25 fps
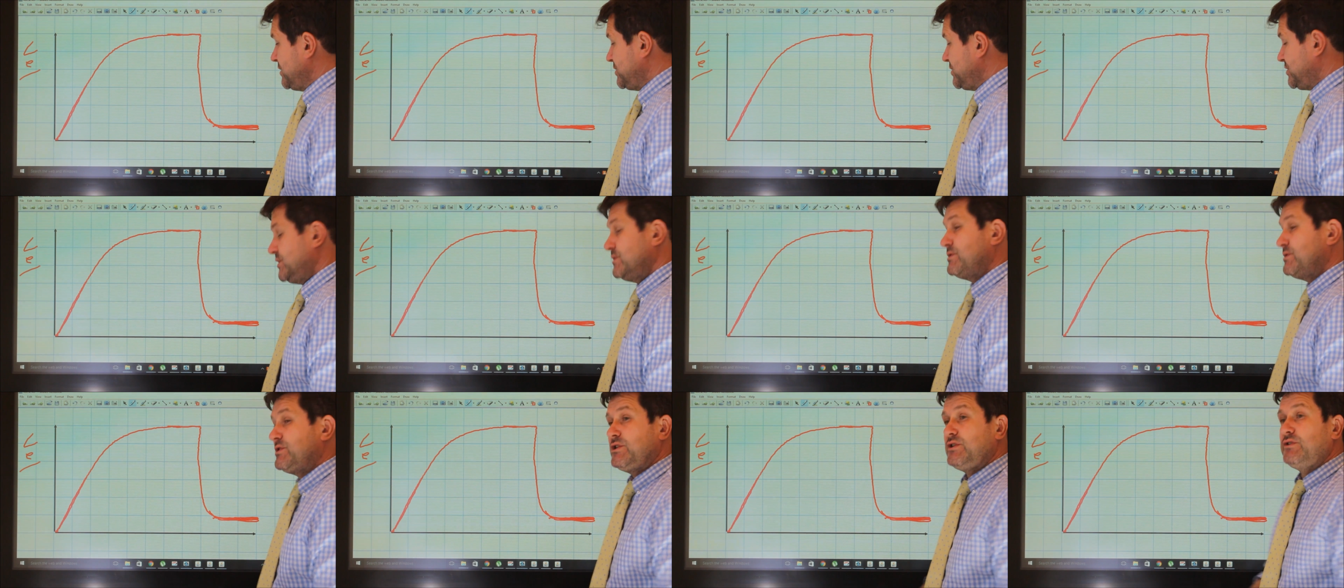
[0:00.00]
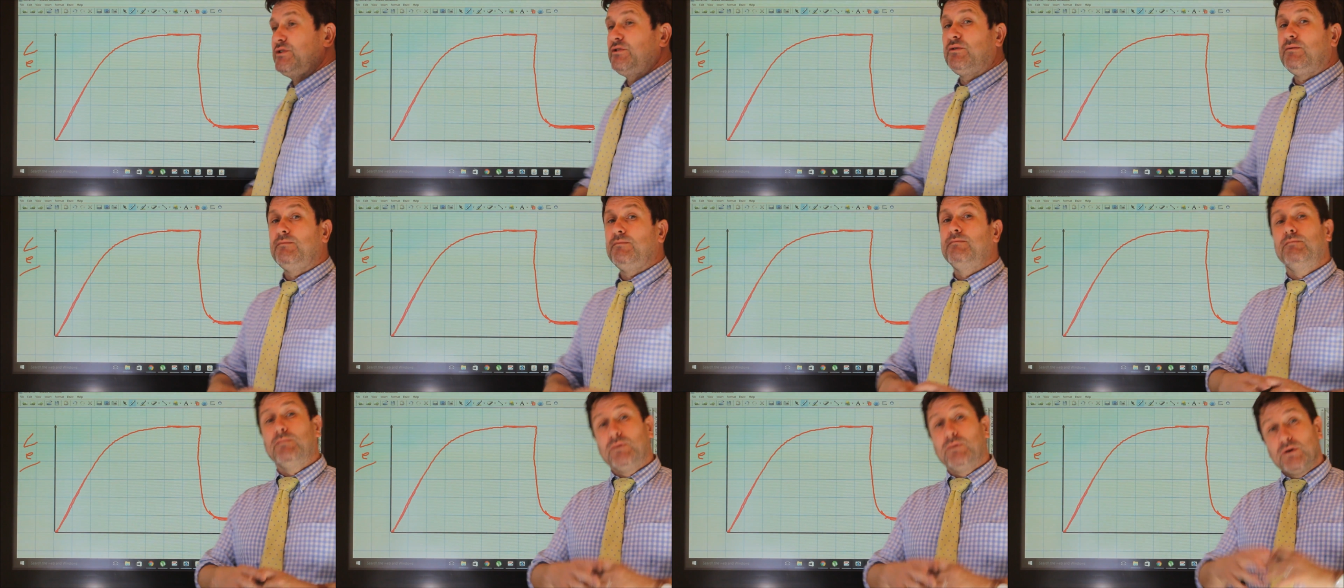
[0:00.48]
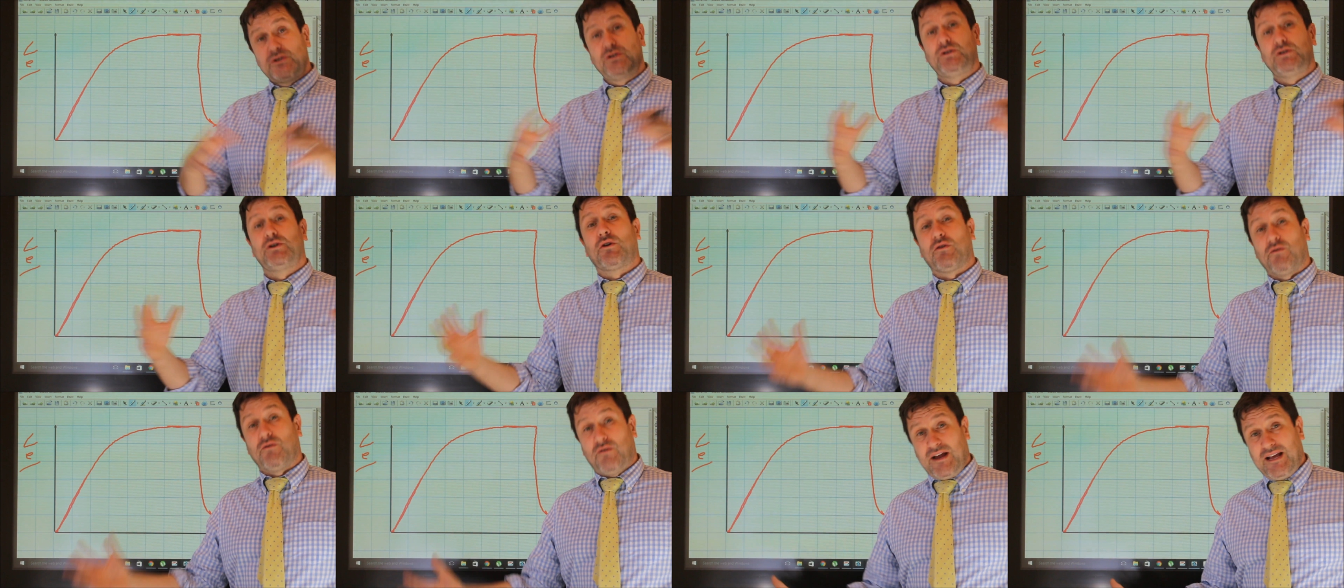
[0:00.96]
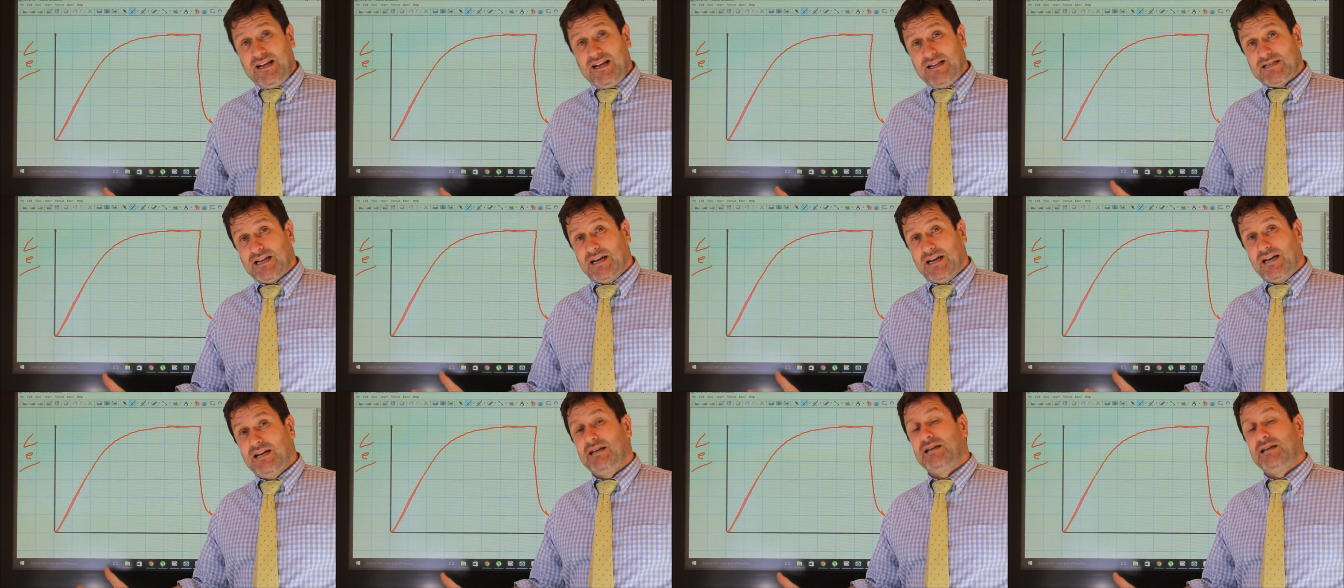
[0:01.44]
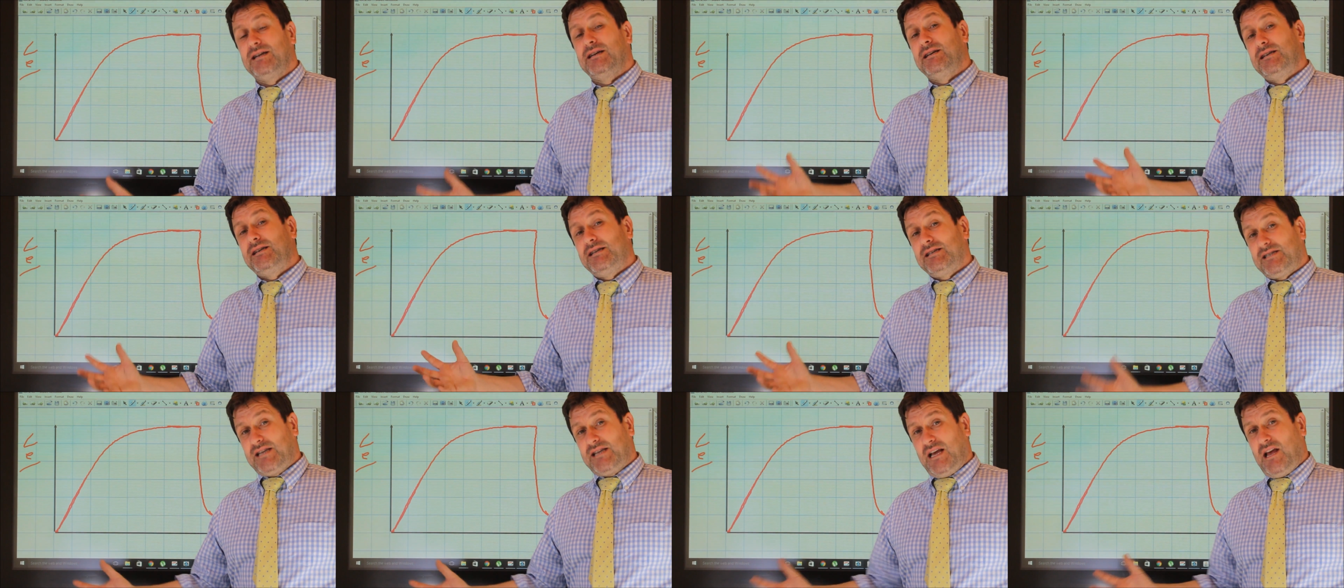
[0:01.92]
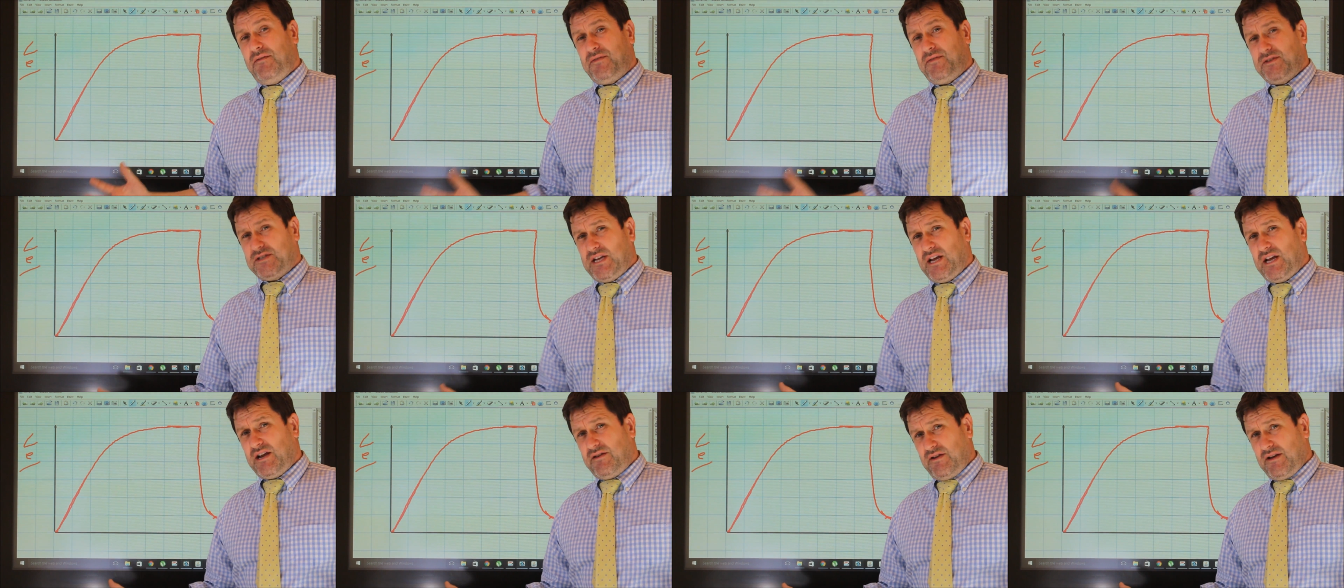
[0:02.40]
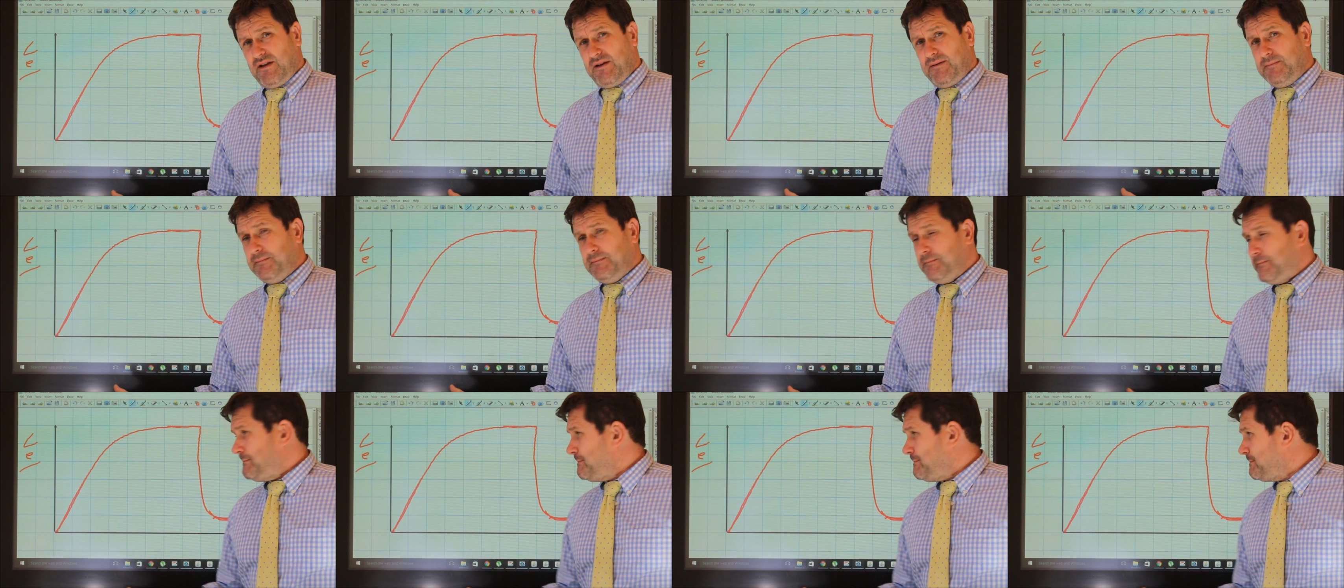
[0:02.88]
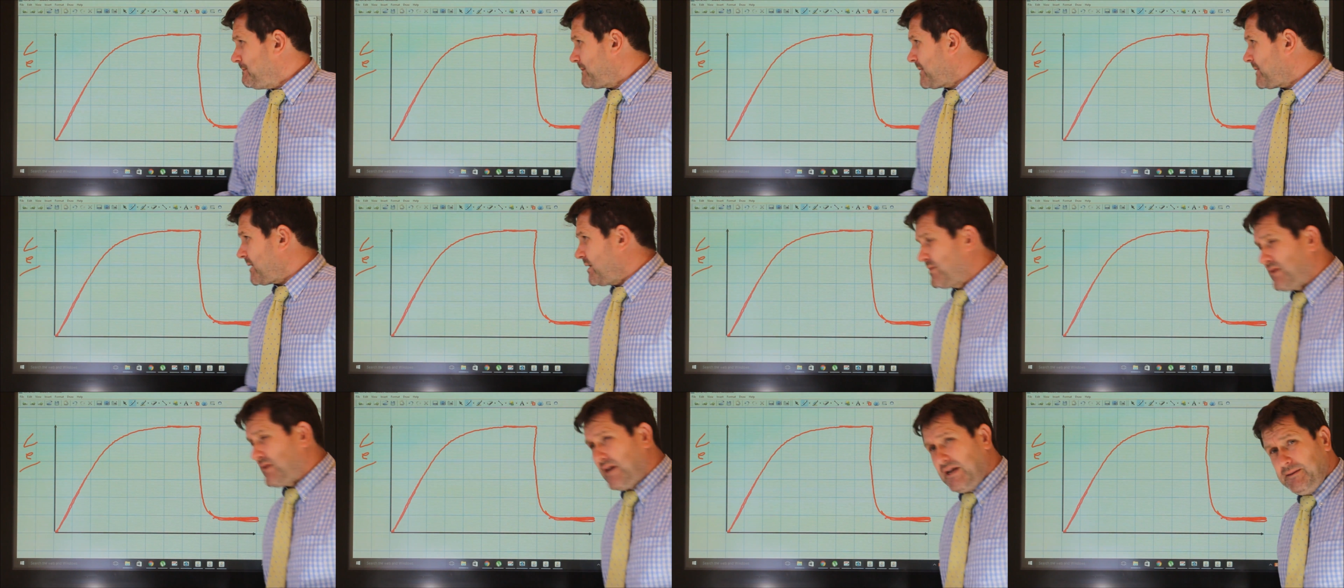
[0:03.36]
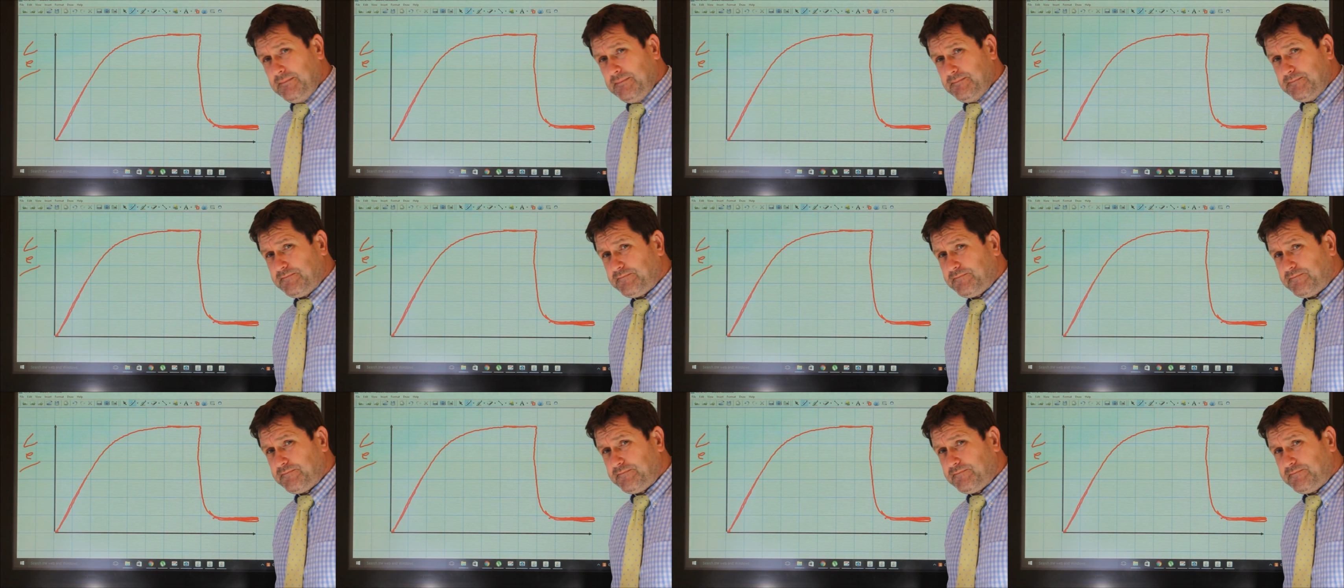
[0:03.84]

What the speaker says: due to your much greater surface area. Okay?